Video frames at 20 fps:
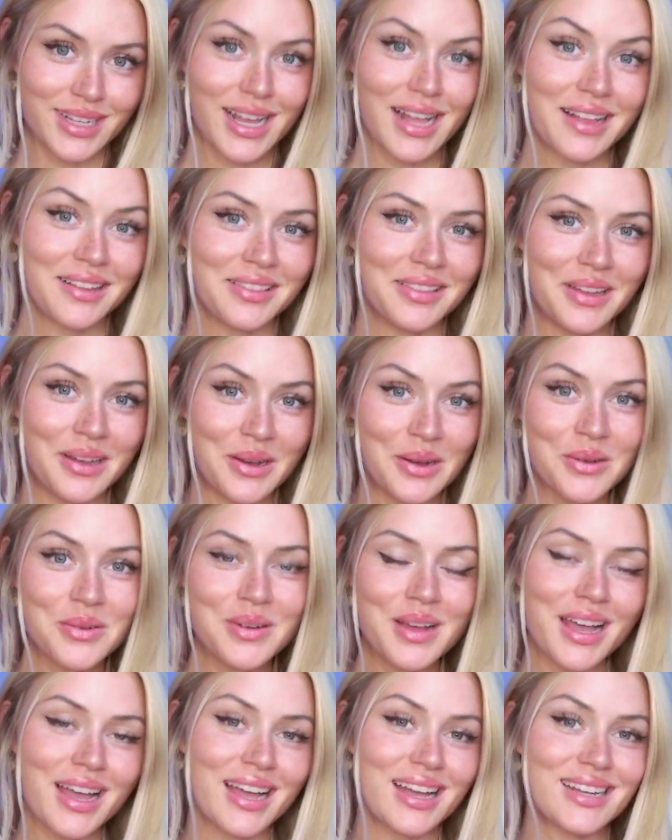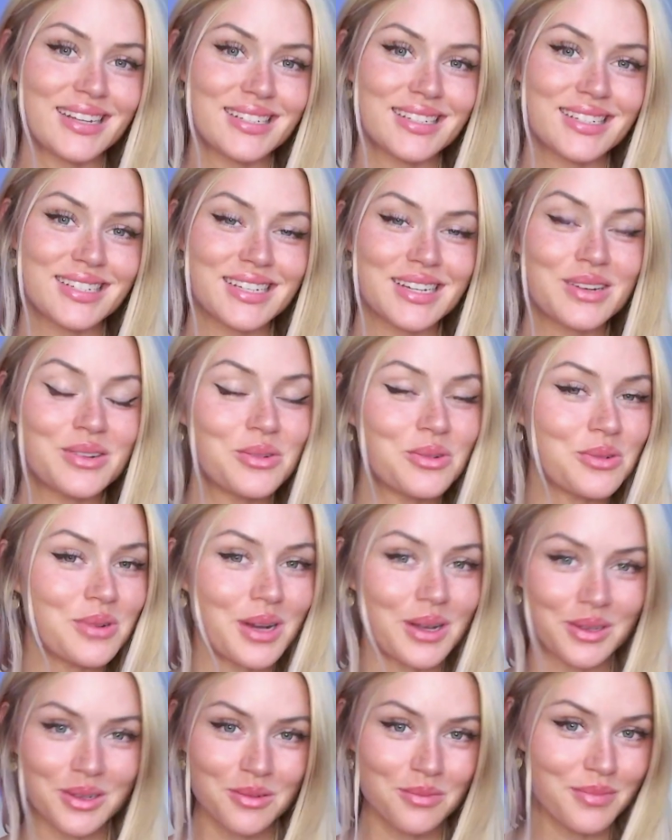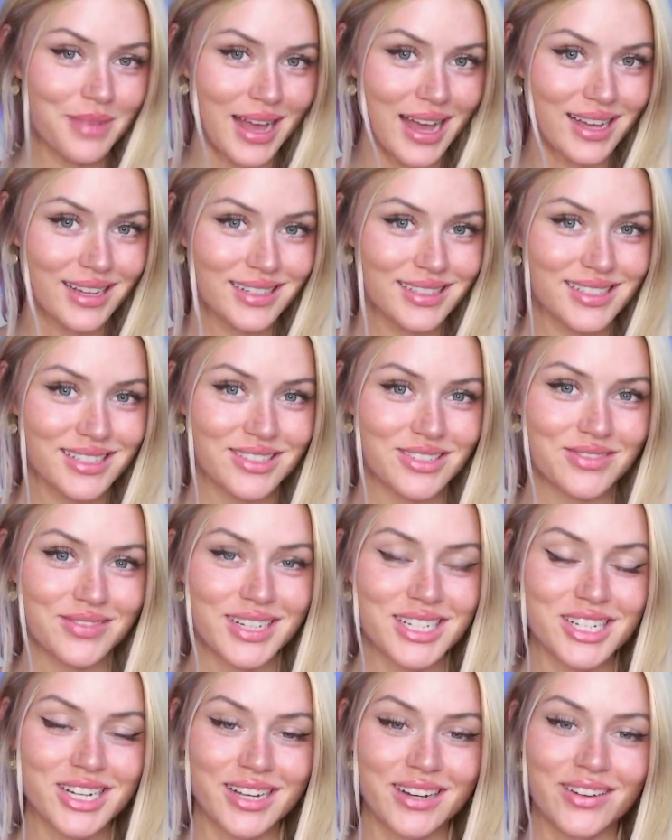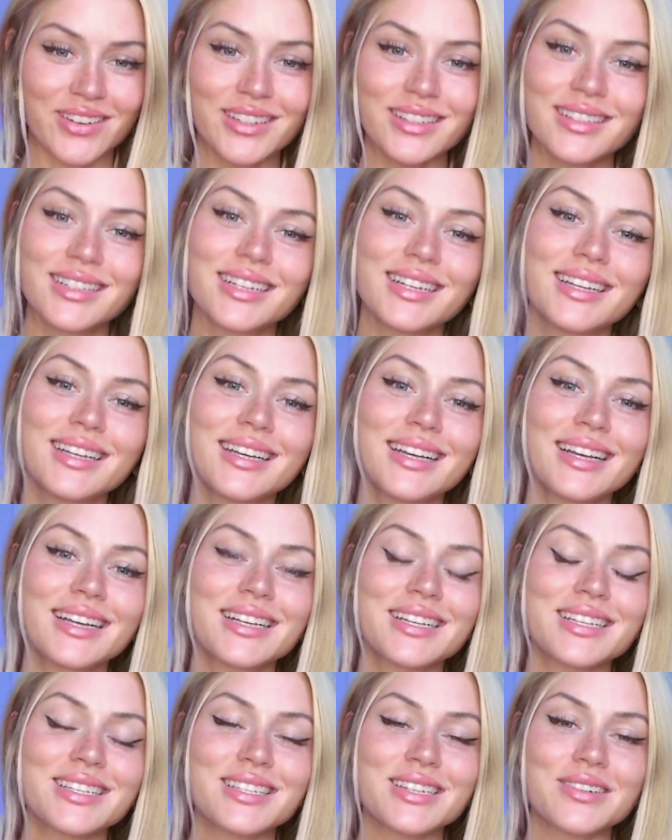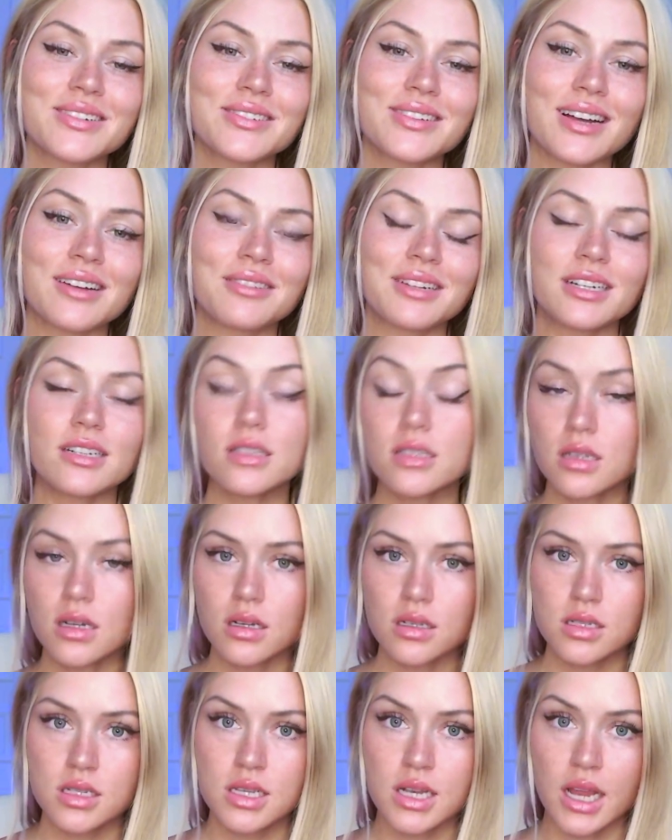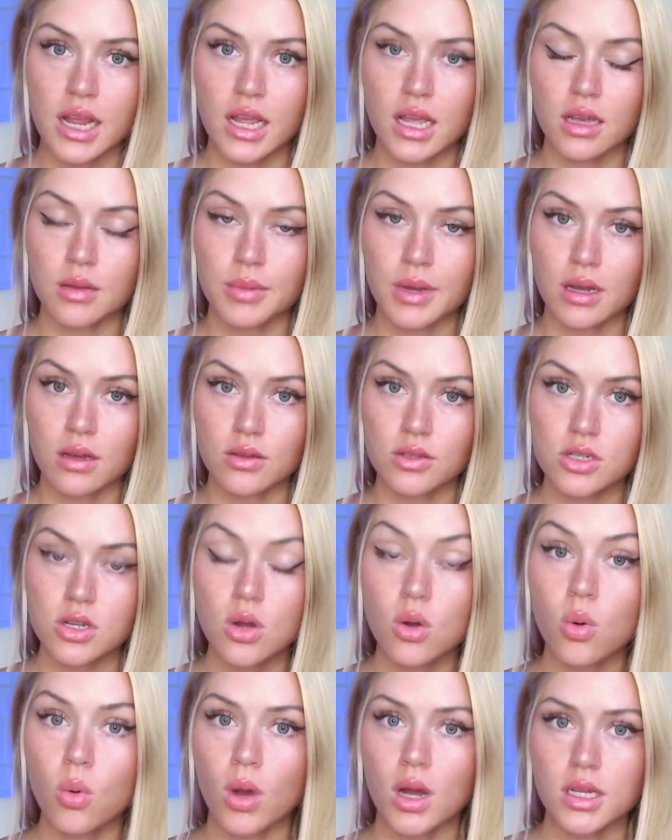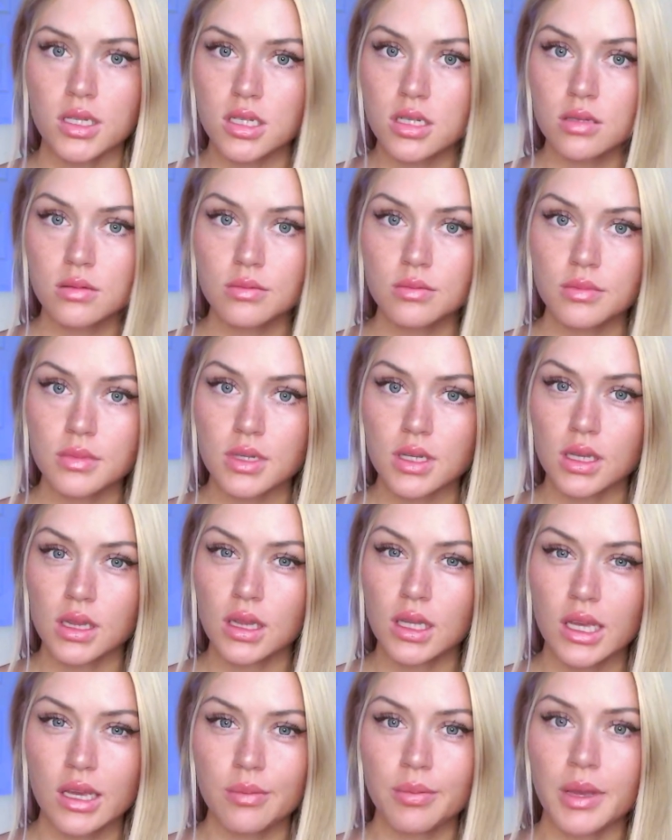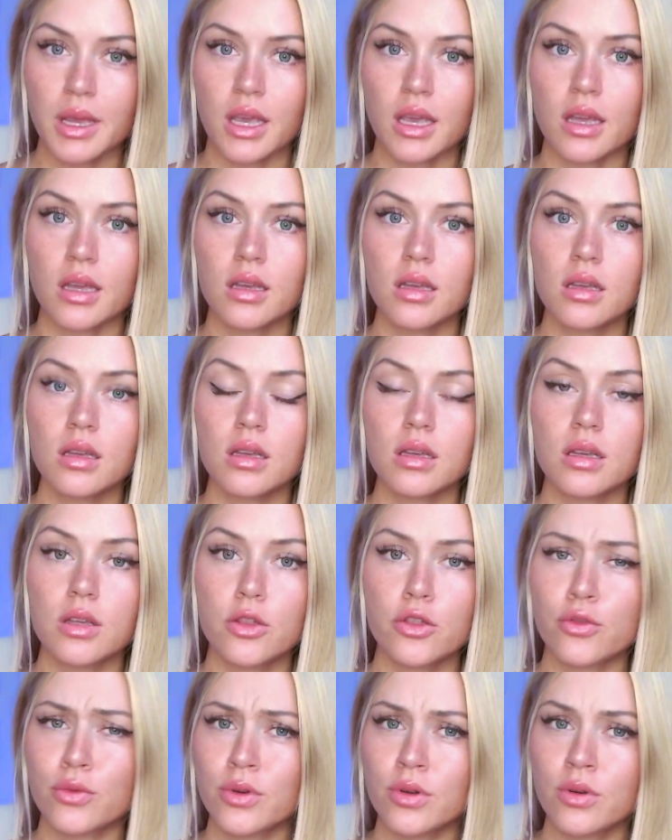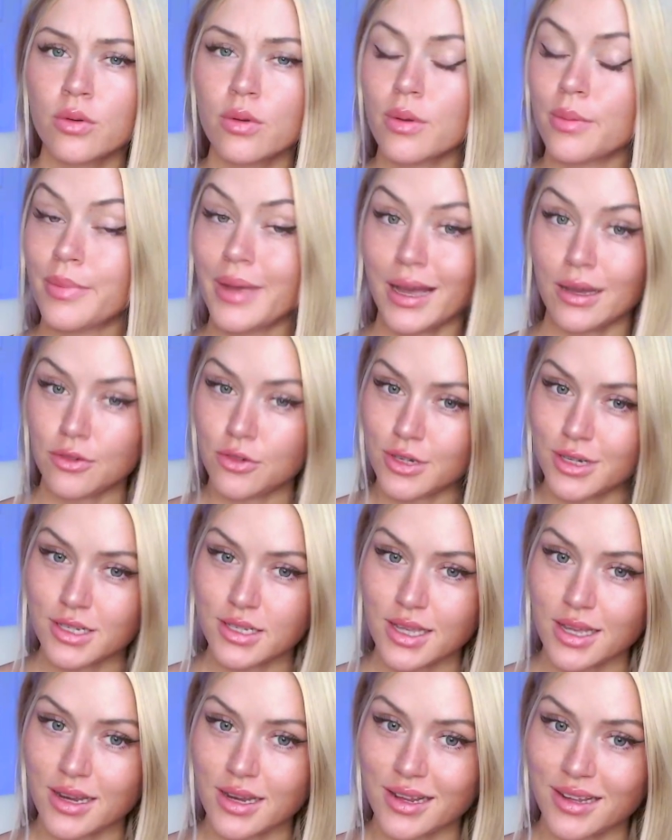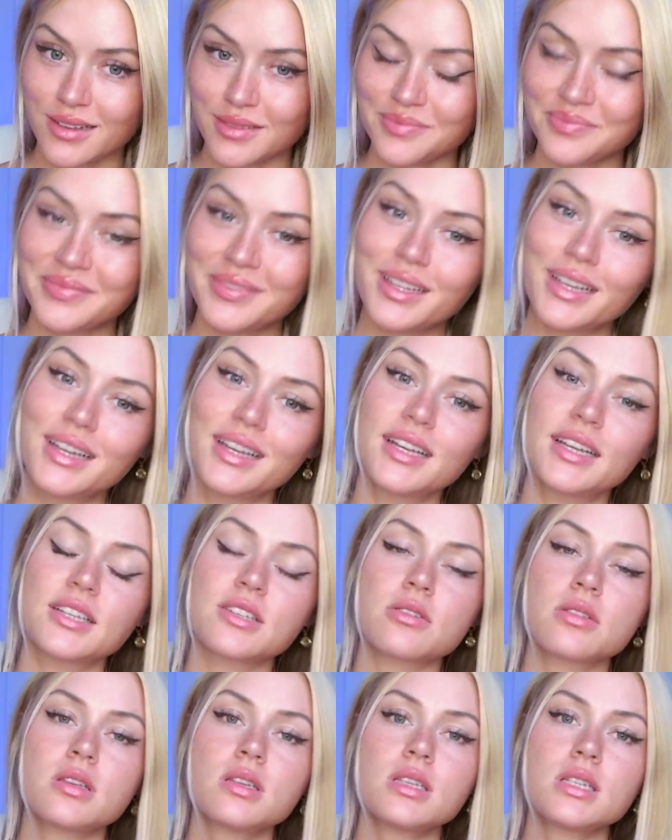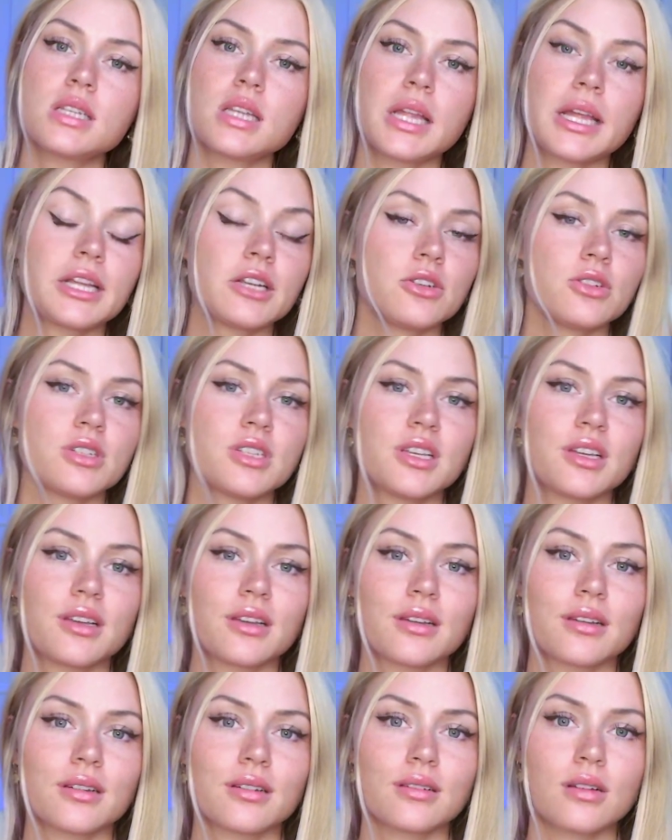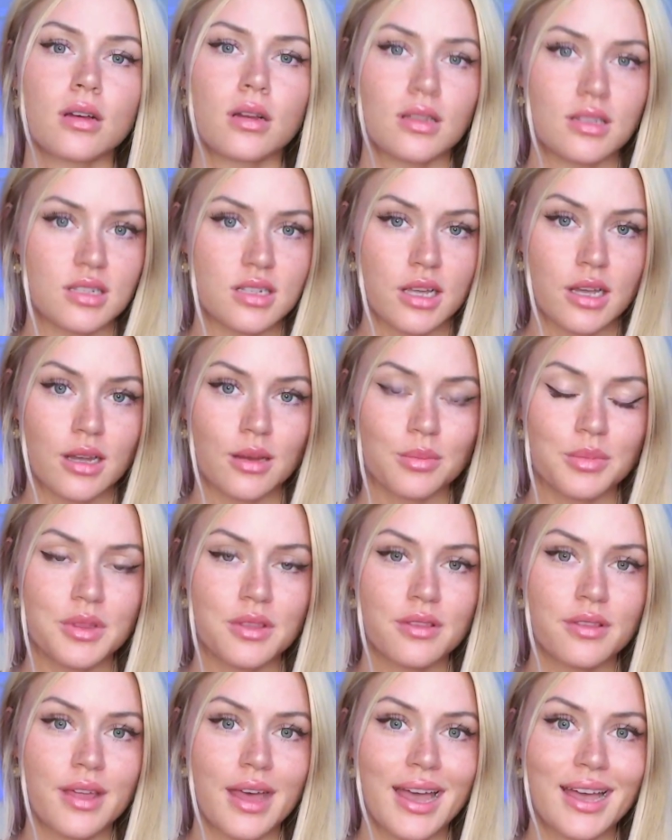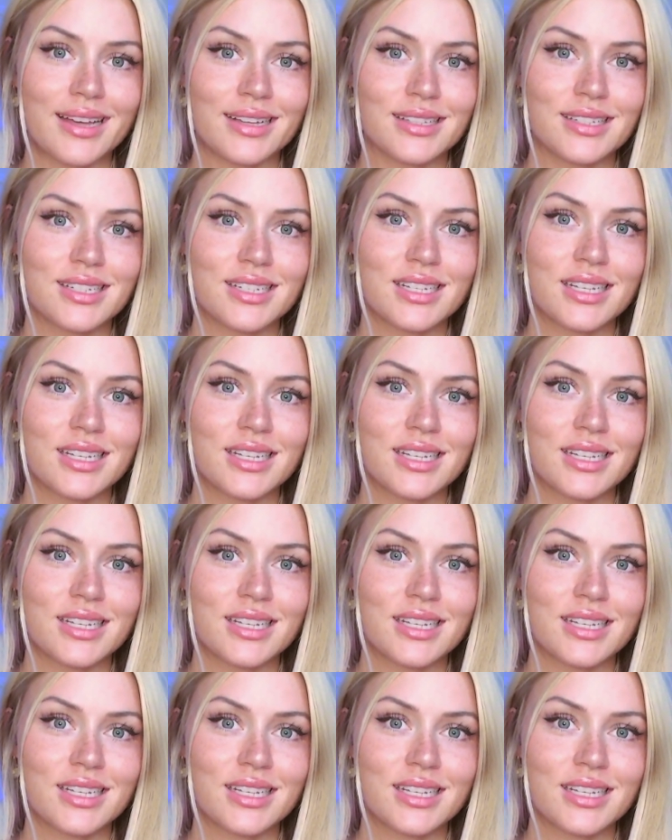Hello and welcome back to my channel. So I wanted to talk today about quantum leaping through boundary setting. So this is an interesting concept that